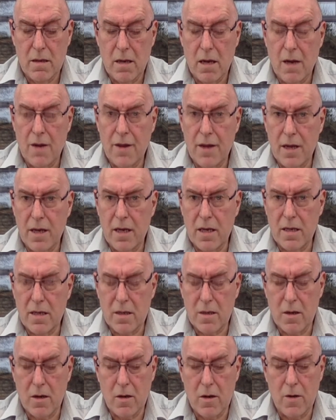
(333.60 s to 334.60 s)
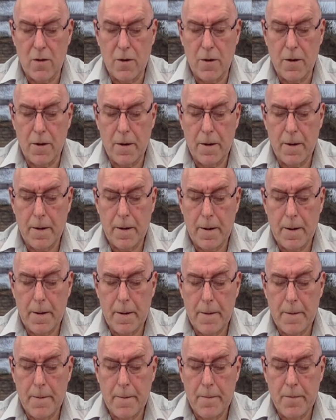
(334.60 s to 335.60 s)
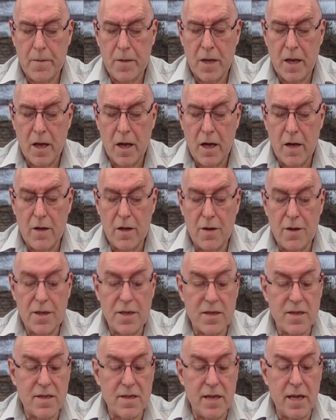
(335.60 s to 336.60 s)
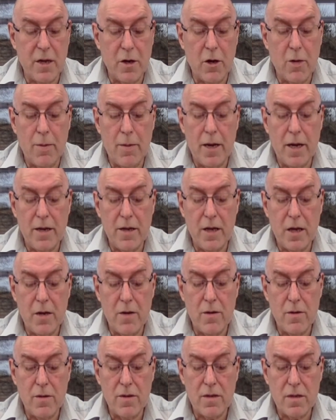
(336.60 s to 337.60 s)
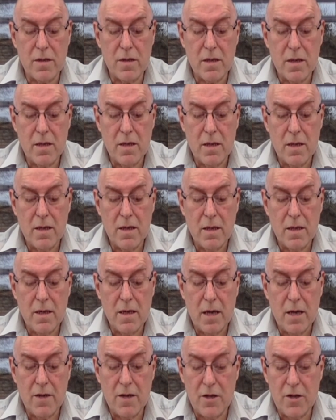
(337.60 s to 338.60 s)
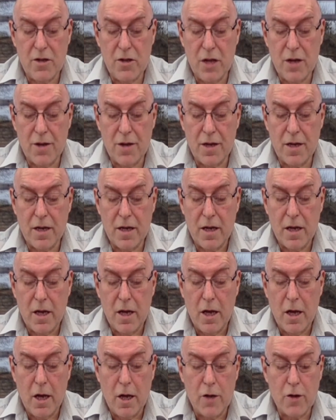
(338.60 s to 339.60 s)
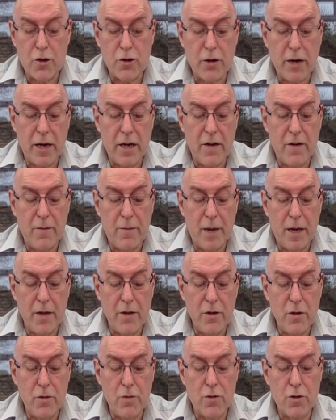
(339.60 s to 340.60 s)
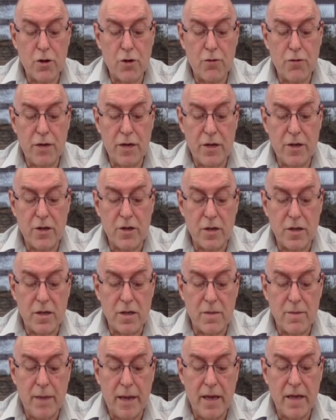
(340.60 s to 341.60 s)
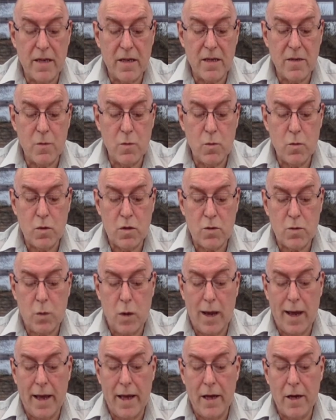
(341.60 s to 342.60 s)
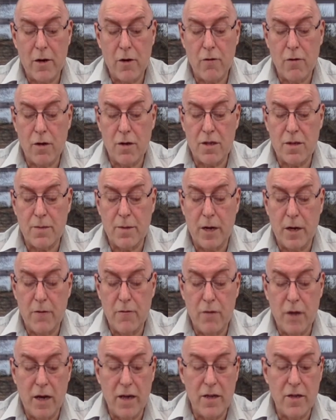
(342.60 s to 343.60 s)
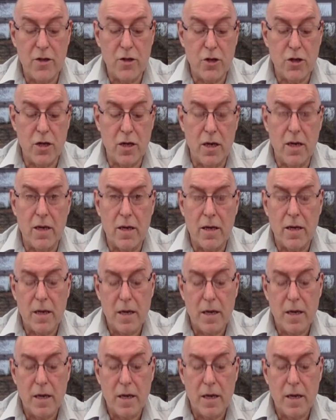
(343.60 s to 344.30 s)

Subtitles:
I think it's gone. Another sting on my nose, and another. A trail of minute creatures makes its way across my right cheek.